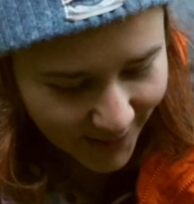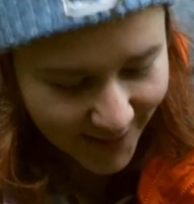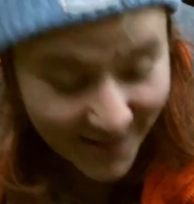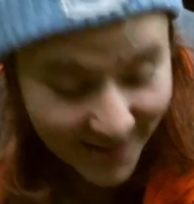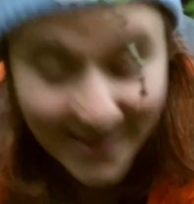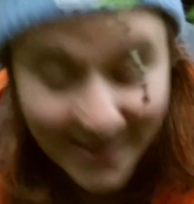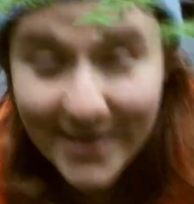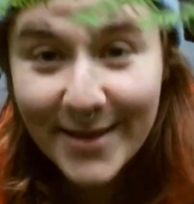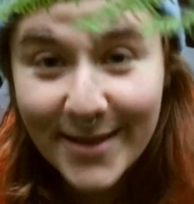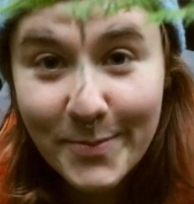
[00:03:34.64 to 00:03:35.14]

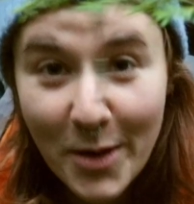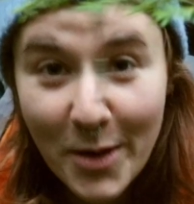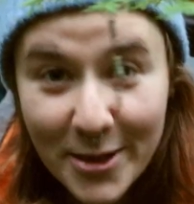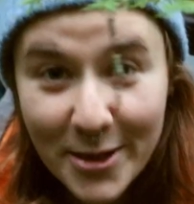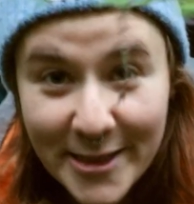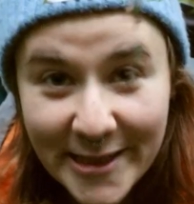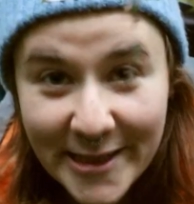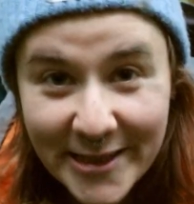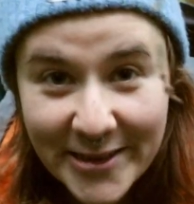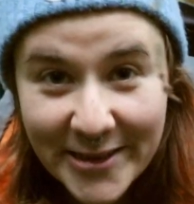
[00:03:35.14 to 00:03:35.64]
this is a
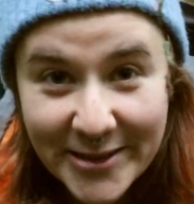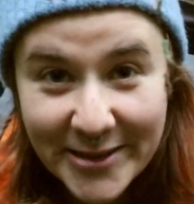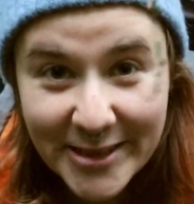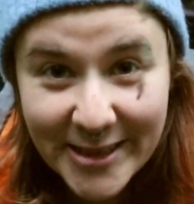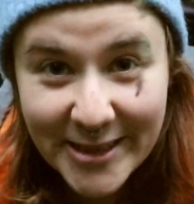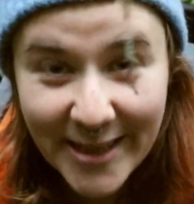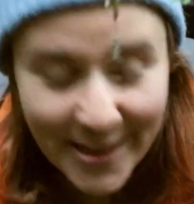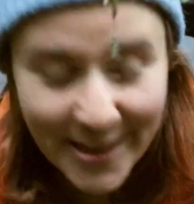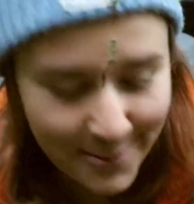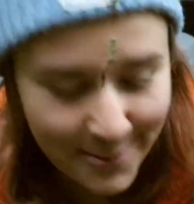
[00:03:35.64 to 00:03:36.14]
particular
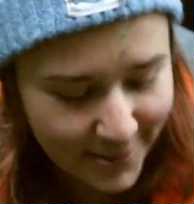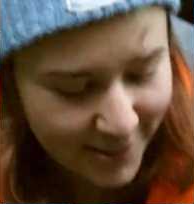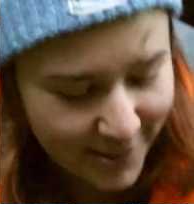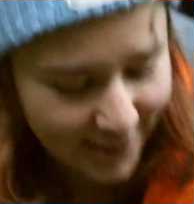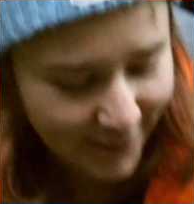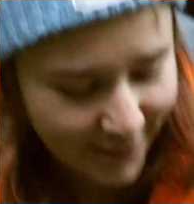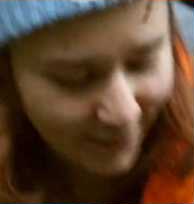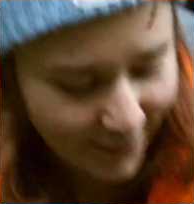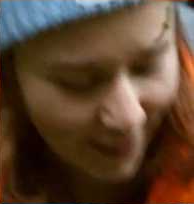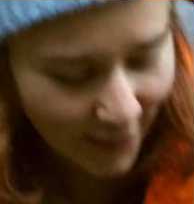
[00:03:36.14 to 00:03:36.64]
site we
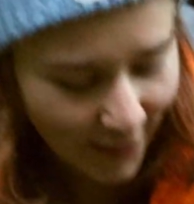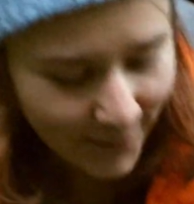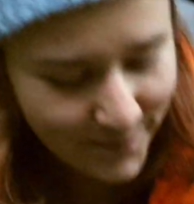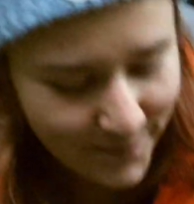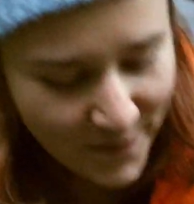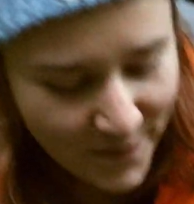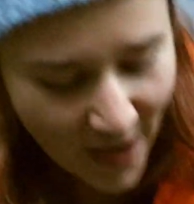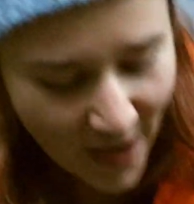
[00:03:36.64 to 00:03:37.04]
just found.